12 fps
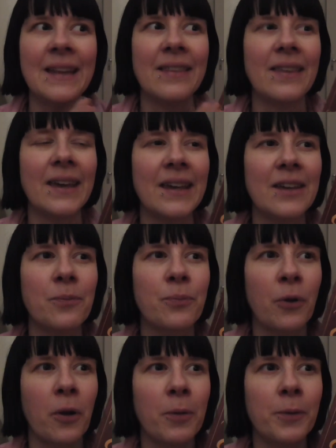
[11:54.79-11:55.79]
they
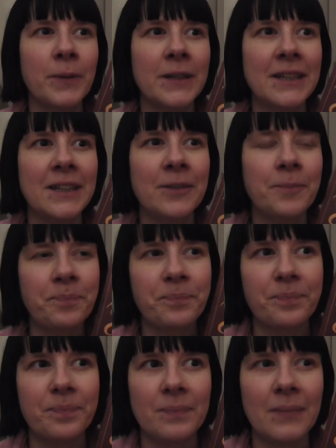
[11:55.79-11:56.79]
probably
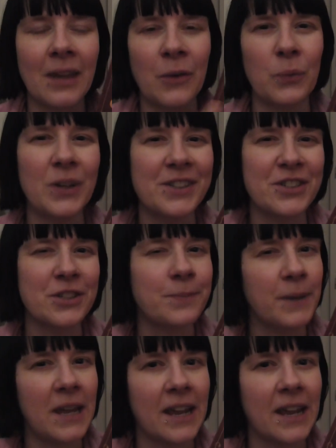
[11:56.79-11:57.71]
will just be